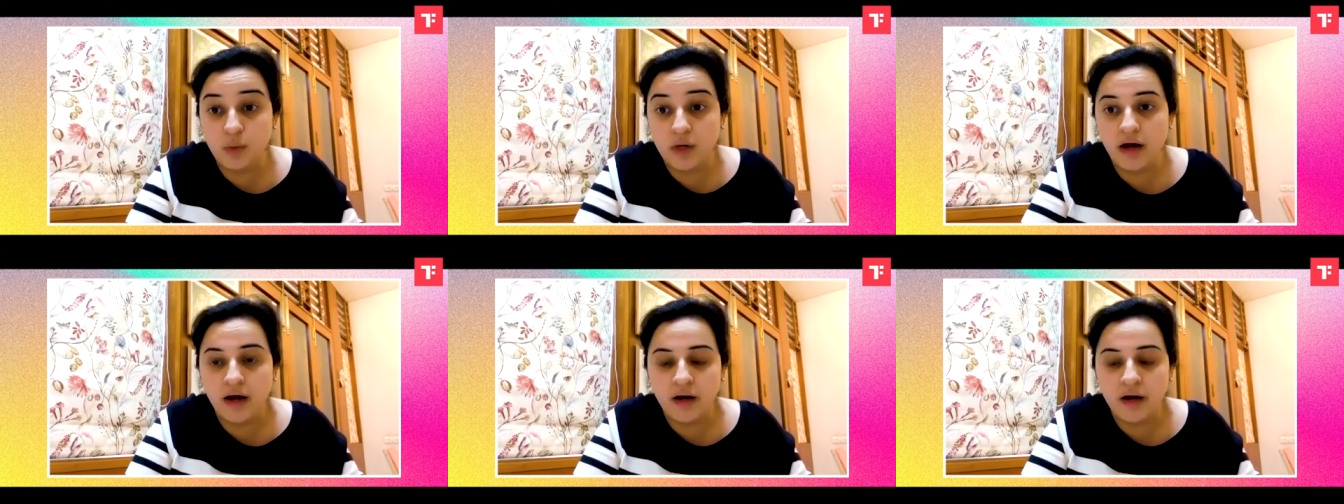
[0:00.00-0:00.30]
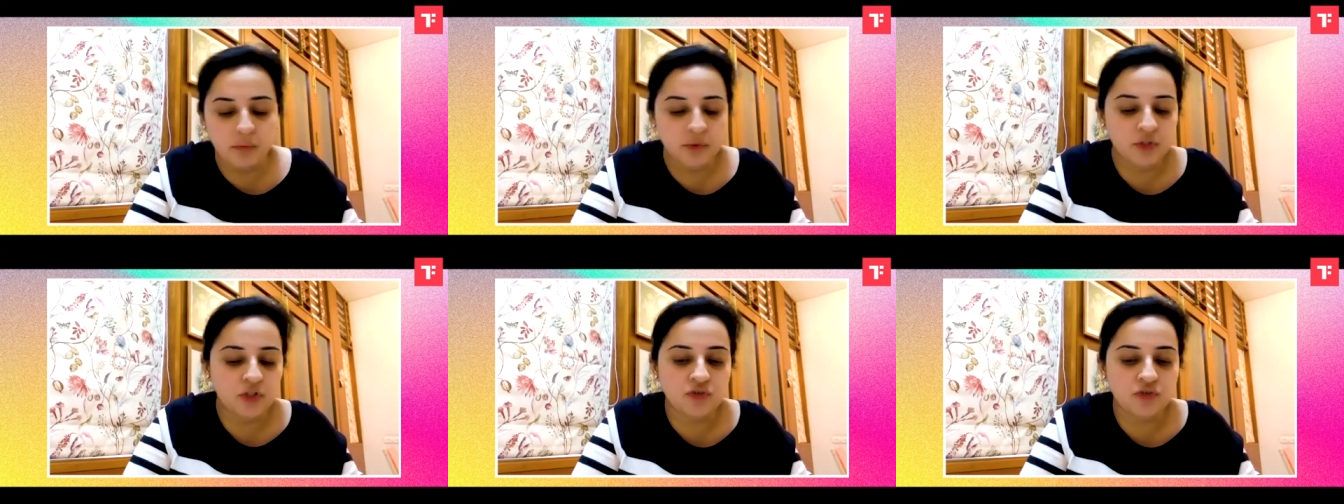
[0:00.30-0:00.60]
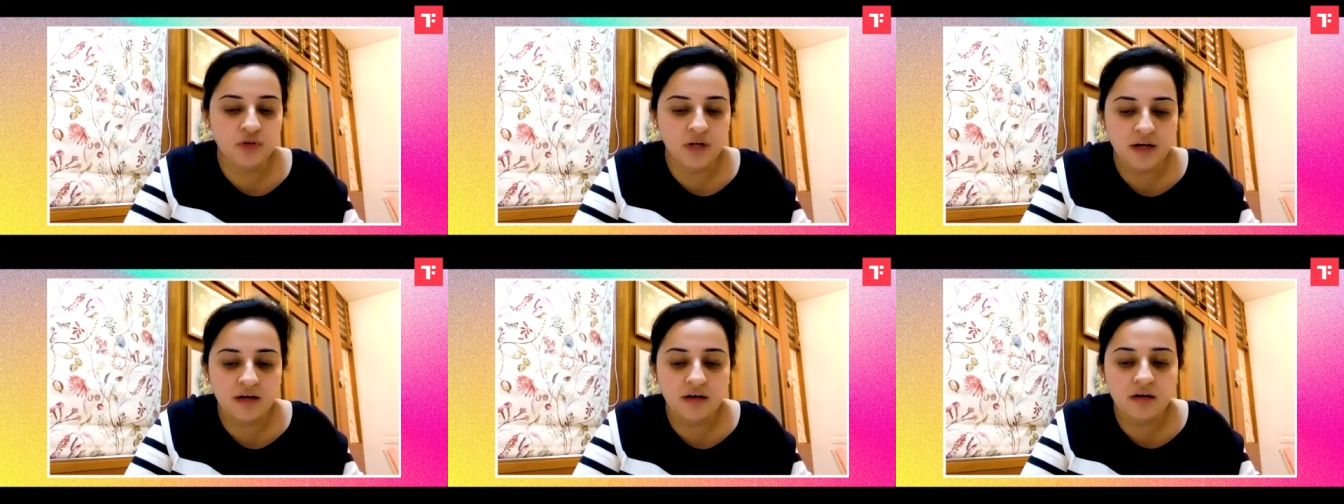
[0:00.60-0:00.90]
way I was
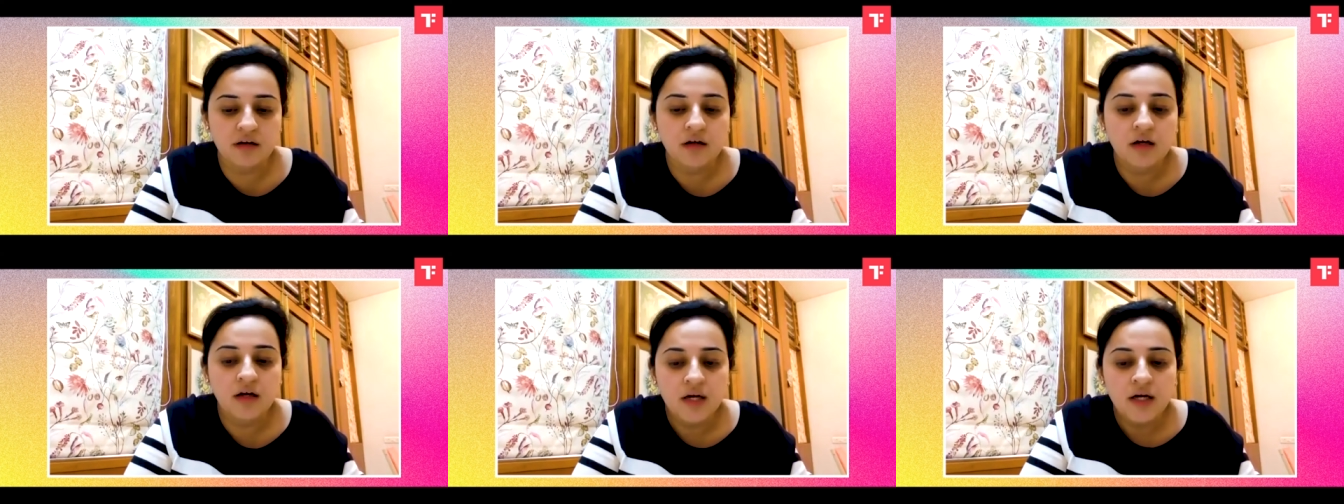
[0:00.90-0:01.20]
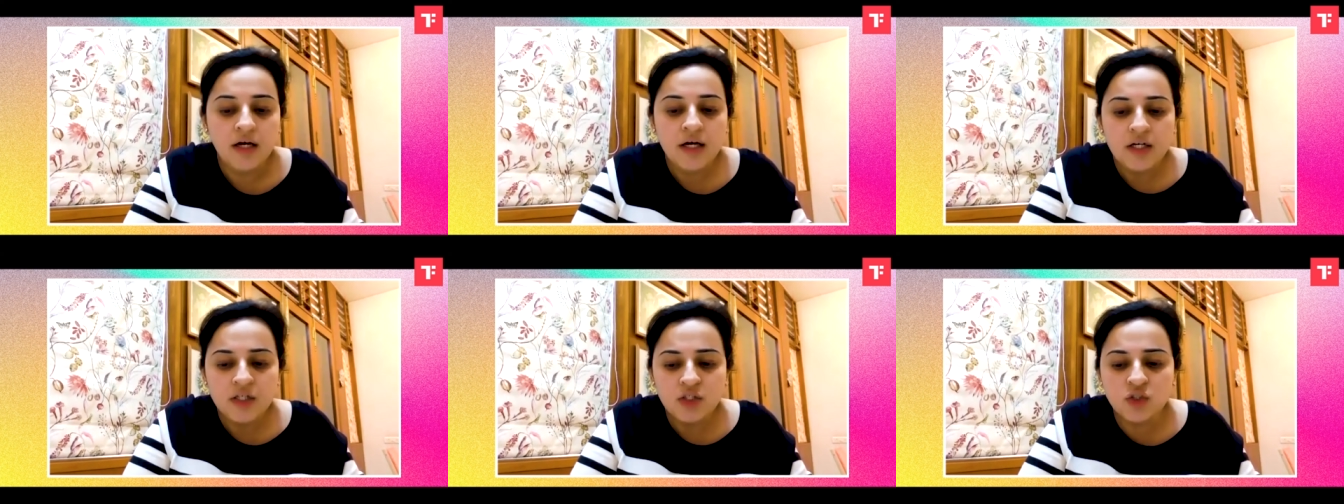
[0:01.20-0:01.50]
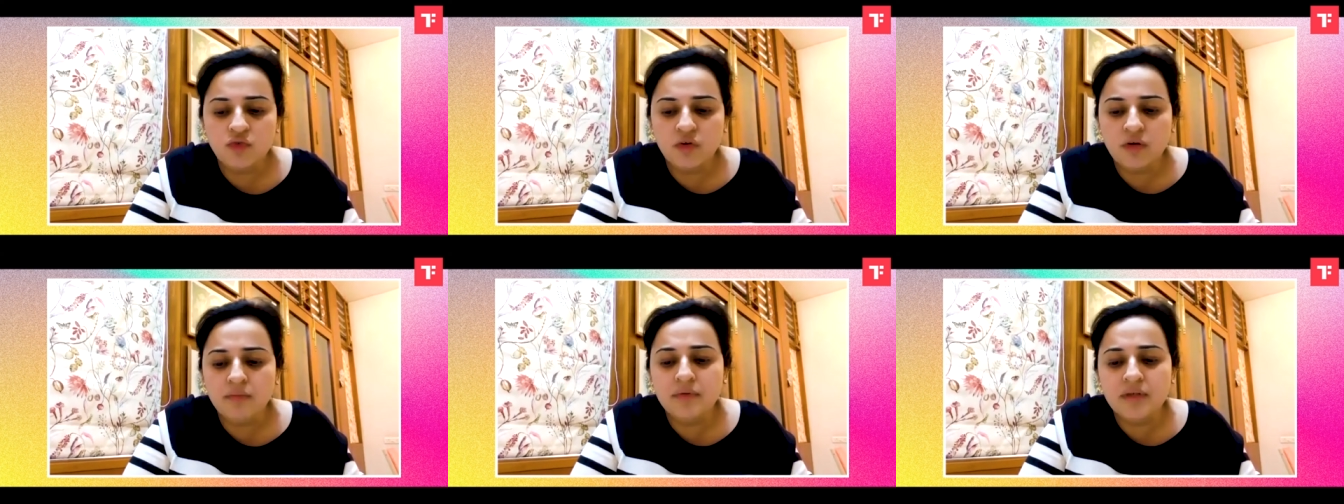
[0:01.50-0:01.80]
trained.
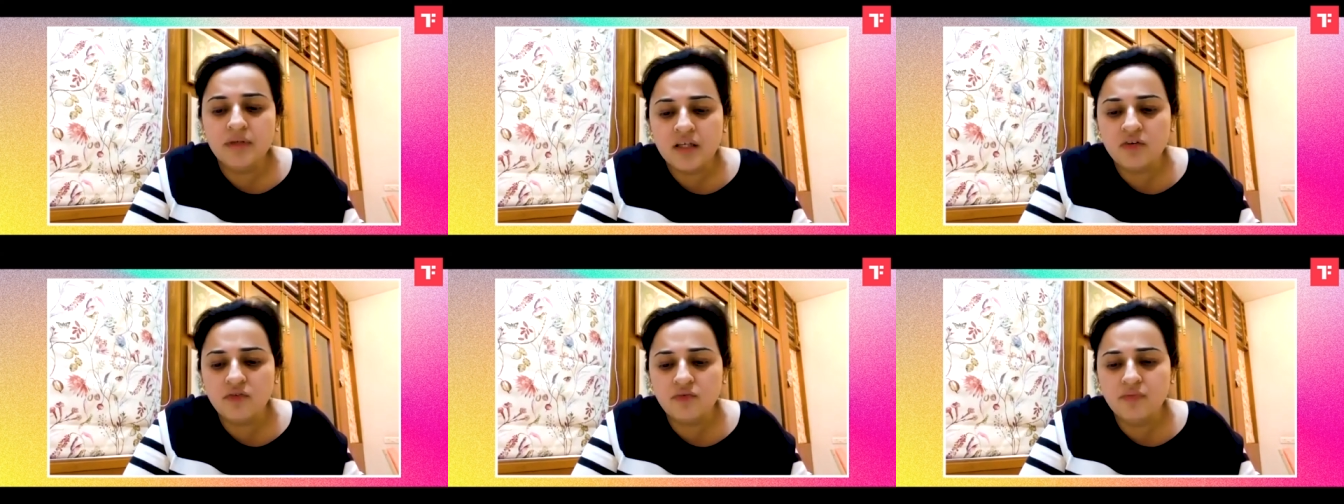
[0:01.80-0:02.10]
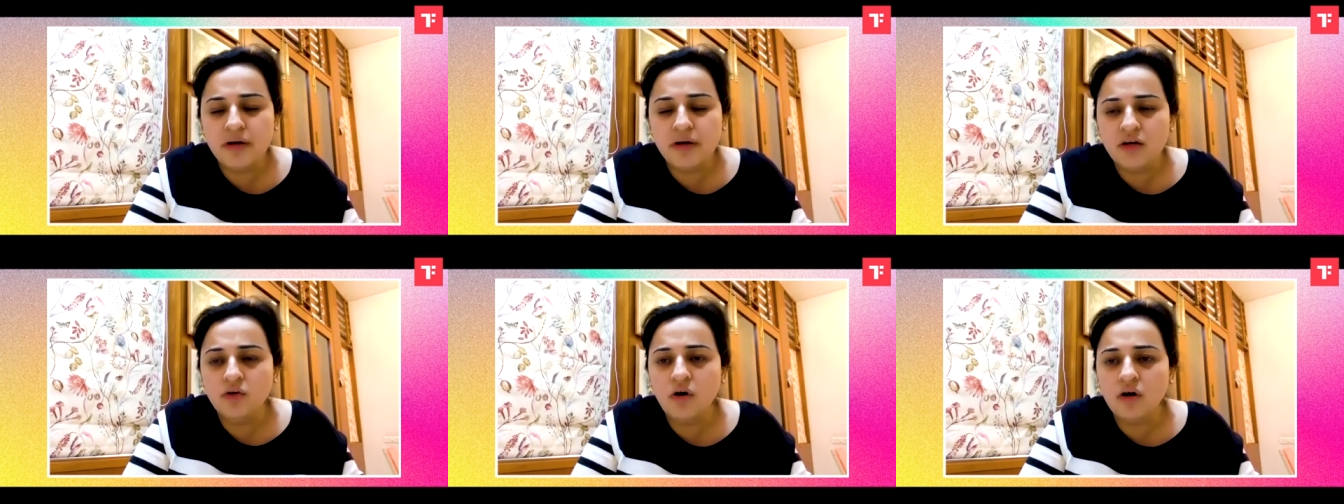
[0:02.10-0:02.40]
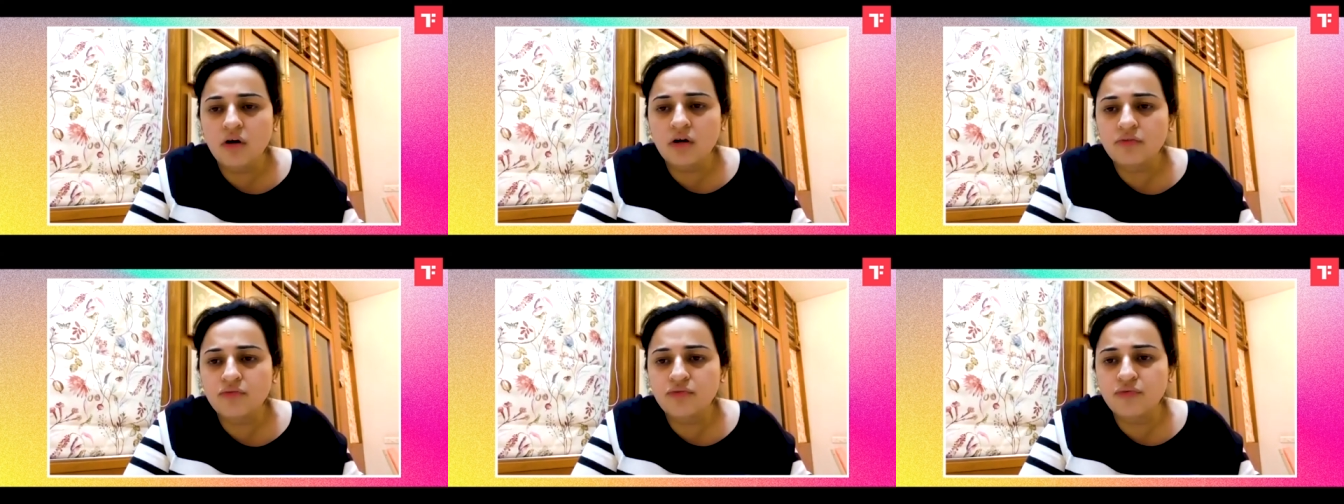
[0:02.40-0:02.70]
So we believe by a
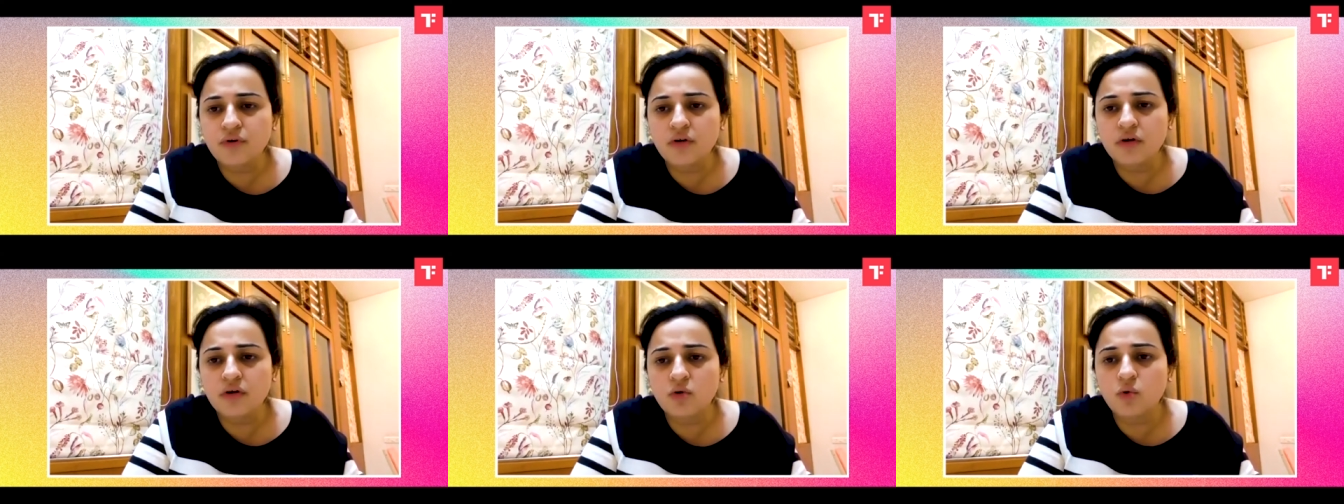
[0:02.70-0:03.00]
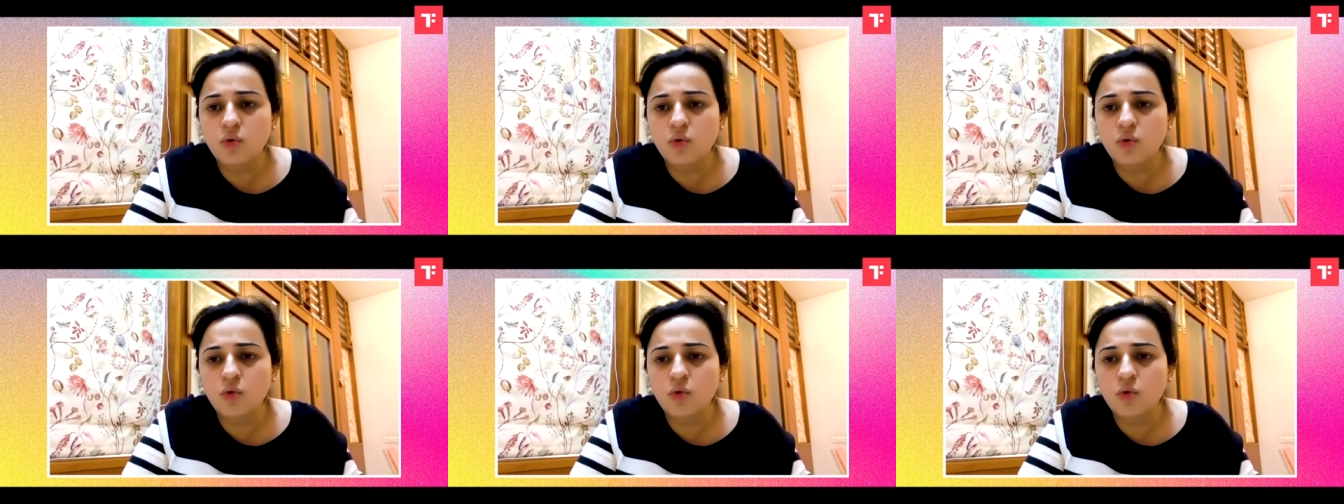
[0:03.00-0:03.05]
lot of uh,